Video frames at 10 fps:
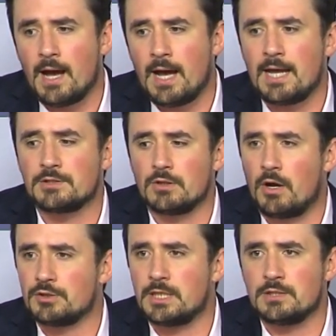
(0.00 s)
Uh, it's a
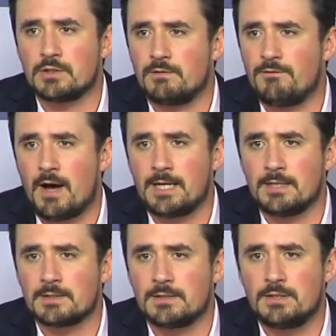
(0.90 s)
largely conservative
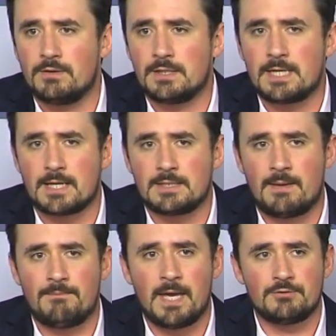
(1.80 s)
audience on Sirius
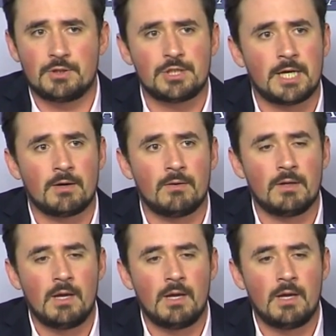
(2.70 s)
XM Patriot channel.